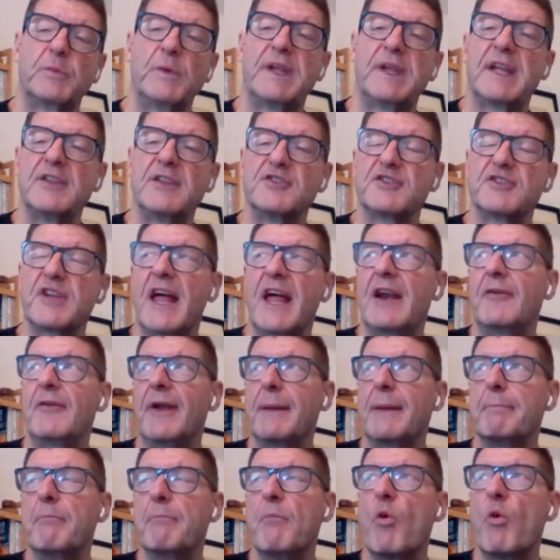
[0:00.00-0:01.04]
we can
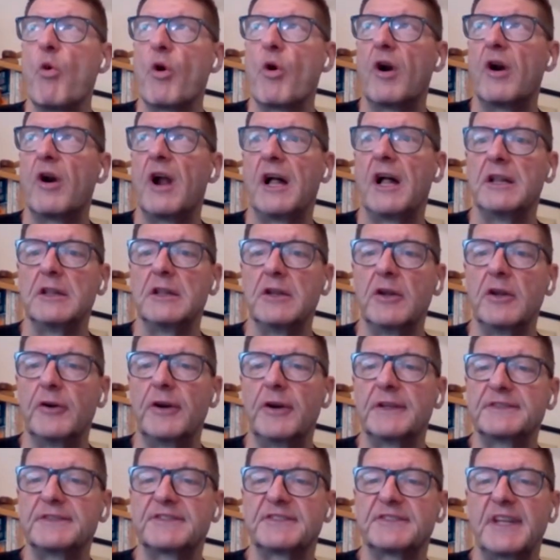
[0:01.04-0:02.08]
generate more
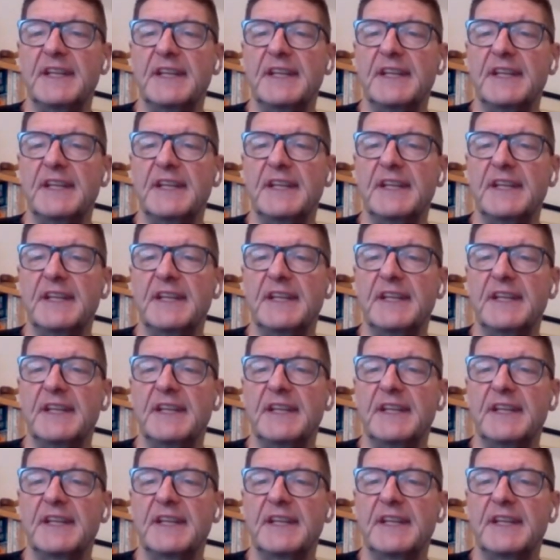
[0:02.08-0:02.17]
alerts